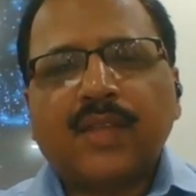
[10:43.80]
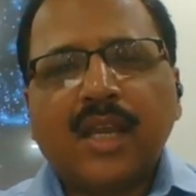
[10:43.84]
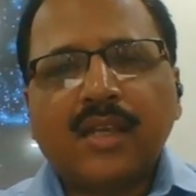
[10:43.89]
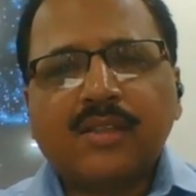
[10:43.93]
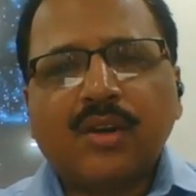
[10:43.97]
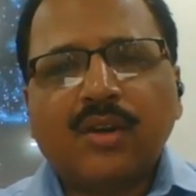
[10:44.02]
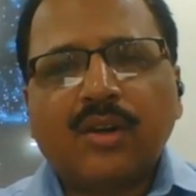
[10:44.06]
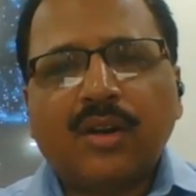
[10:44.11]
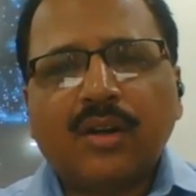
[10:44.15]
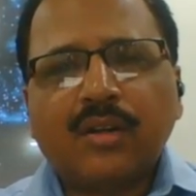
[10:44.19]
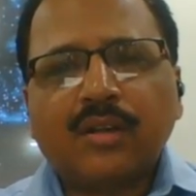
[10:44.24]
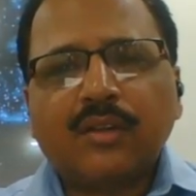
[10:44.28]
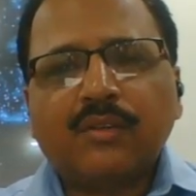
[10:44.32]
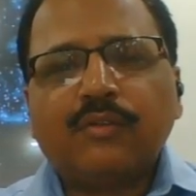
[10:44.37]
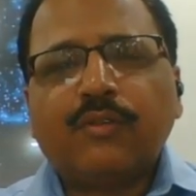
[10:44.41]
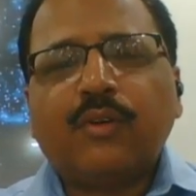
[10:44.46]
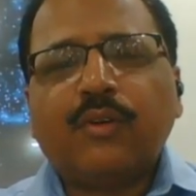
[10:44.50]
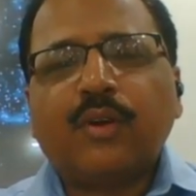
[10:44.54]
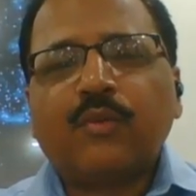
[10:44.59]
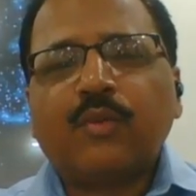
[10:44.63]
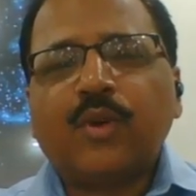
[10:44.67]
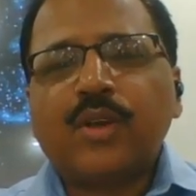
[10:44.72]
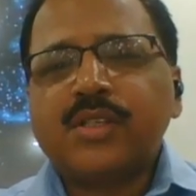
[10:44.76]
Thanks a
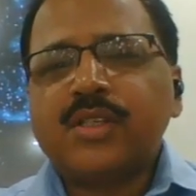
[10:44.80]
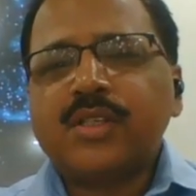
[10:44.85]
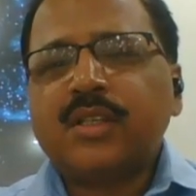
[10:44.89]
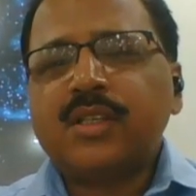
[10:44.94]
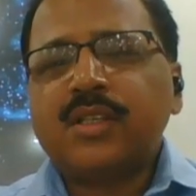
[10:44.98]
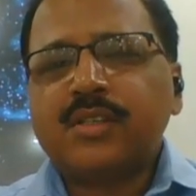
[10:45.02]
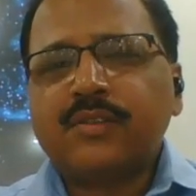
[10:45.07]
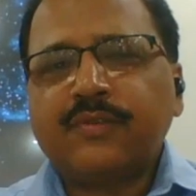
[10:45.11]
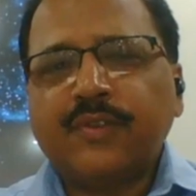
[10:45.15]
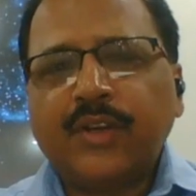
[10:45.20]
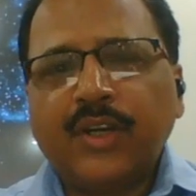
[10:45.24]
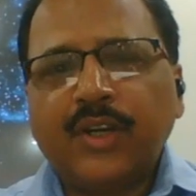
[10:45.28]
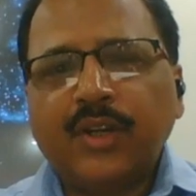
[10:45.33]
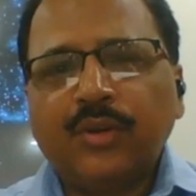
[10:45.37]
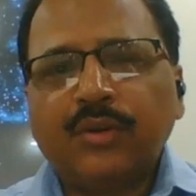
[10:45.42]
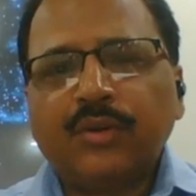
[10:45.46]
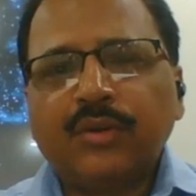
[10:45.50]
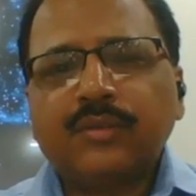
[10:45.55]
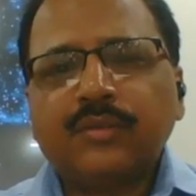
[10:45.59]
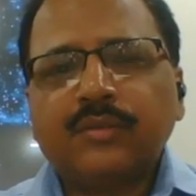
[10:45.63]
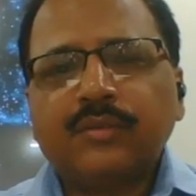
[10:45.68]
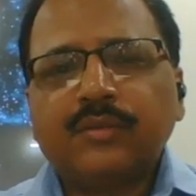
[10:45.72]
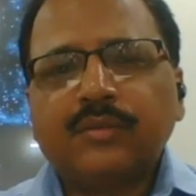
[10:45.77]
lot for watching this
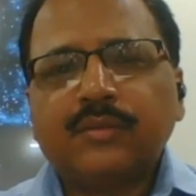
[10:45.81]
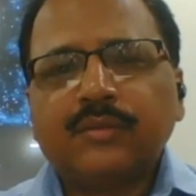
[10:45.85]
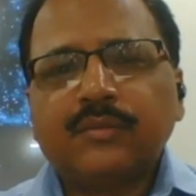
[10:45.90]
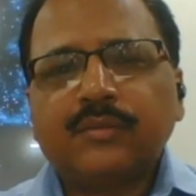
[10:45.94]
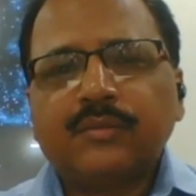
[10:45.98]
video.